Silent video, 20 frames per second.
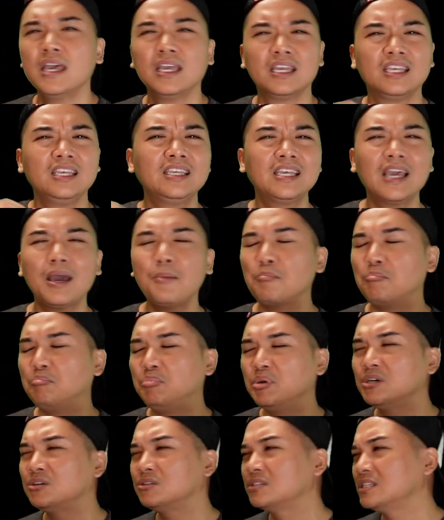He kept
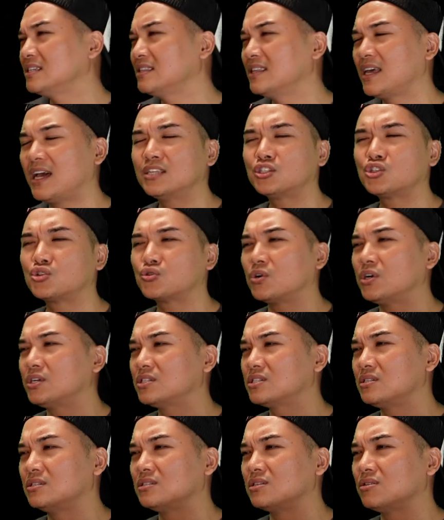building that
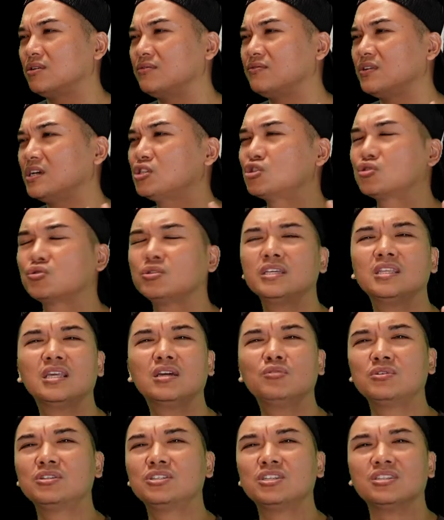trust until eventually
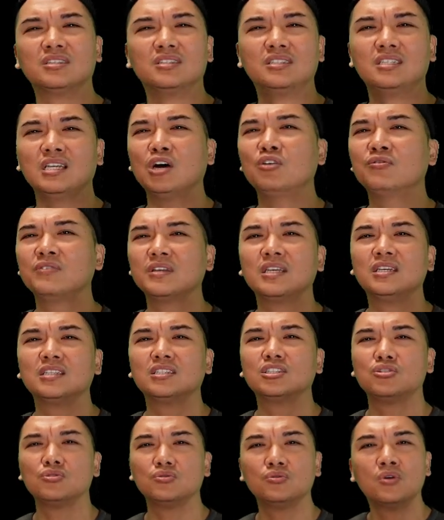they were just delving
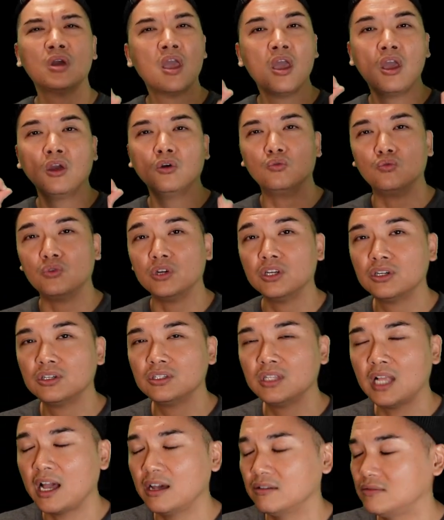into real
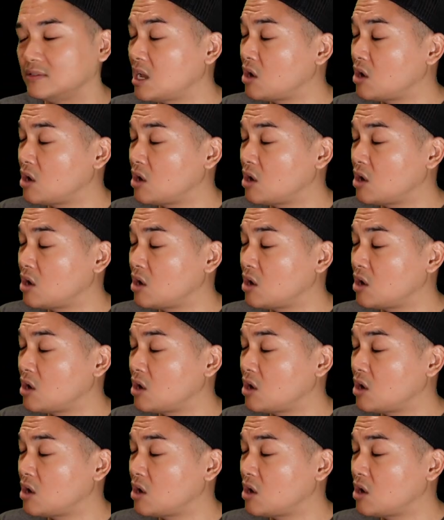life.